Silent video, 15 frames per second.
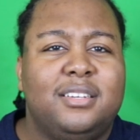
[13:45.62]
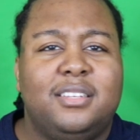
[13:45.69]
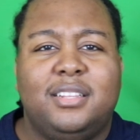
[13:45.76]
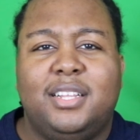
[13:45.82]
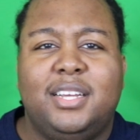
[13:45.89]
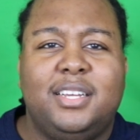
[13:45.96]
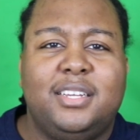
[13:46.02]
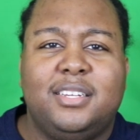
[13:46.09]

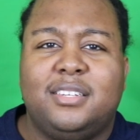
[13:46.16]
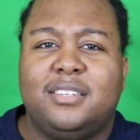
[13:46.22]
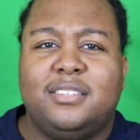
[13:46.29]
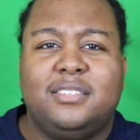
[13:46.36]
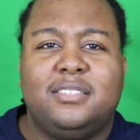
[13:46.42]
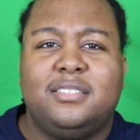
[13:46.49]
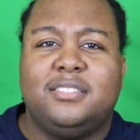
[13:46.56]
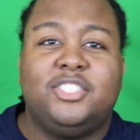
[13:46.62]
Like,
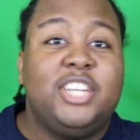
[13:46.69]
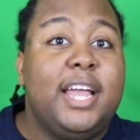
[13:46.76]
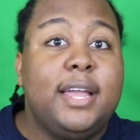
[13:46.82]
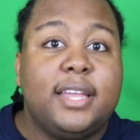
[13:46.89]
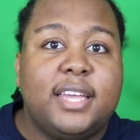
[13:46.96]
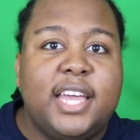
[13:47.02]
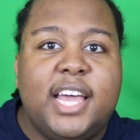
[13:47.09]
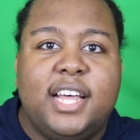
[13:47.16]

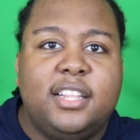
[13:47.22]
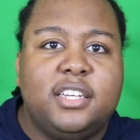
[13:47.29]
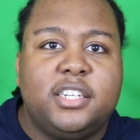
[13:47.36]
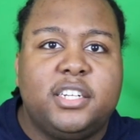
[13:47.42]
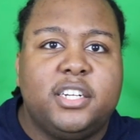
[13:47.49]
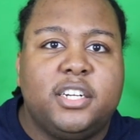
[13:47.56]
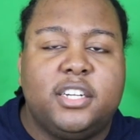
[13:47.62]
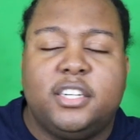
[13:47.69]
Jack
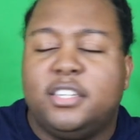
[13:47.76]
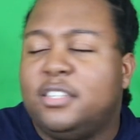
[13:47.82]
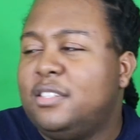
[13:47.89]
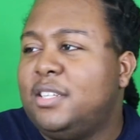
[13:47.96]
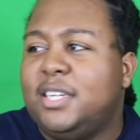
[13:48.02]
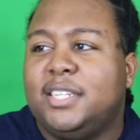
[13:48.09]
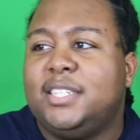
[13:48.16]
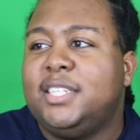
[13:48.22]
Gallagher.
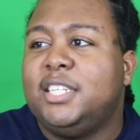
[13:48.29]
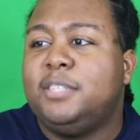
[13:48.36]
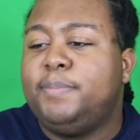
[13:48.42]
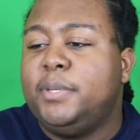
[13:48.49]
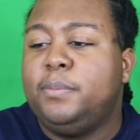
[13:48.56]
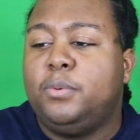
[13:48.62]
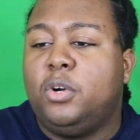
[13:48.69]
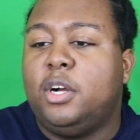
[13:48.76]
Like, these
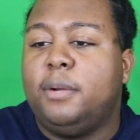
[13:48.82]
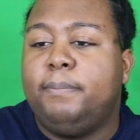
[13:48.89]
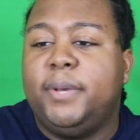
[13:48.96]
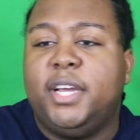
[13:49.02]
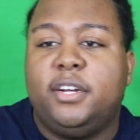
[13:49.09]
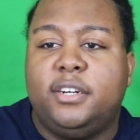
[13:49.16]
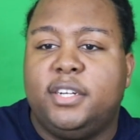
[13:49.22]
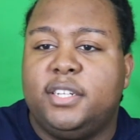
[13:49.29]
people are
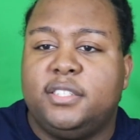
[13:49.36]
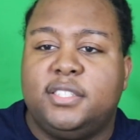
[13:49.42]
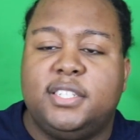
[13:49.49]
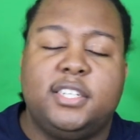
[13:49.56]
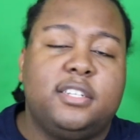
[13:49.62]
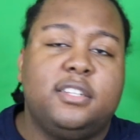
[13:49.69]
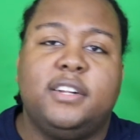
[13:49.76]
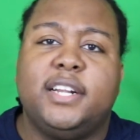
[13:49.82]
better than
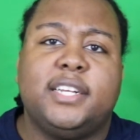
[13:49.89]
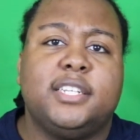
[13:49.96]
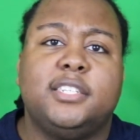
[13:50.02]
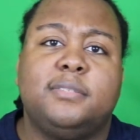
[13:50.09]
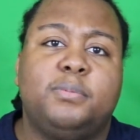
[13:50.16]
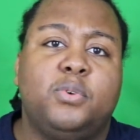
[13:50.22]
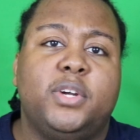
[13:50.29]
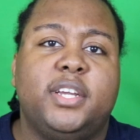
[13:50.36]
Ziggler at
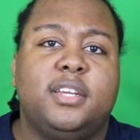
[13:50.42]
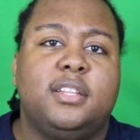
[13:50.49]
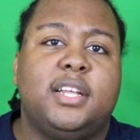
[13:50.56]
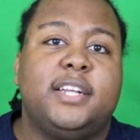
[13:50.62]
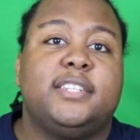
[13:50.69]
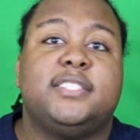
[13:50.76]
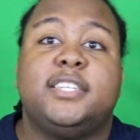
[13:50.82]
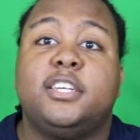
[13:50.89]
this point.
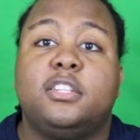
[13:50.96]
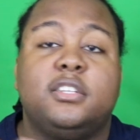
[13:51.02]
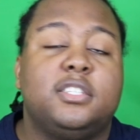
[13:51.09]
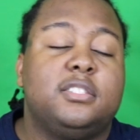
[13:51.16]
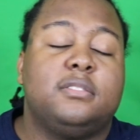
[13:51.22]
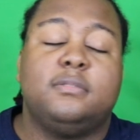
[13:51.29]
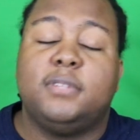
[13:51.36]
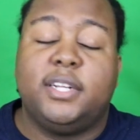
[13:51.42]
Like,
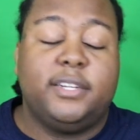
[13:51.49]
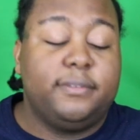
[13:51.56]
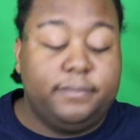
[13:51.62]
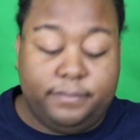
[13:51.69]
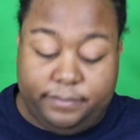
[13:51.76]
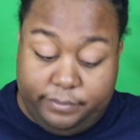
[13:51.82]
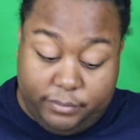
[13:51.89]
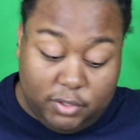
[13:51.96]
Ziggler's, like,
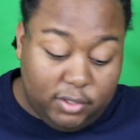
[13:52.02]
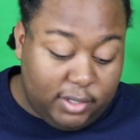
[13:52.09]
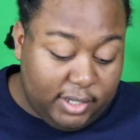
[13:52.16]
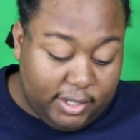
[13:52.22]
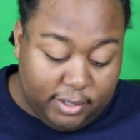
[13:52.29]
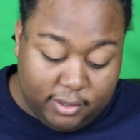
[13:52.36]
okay.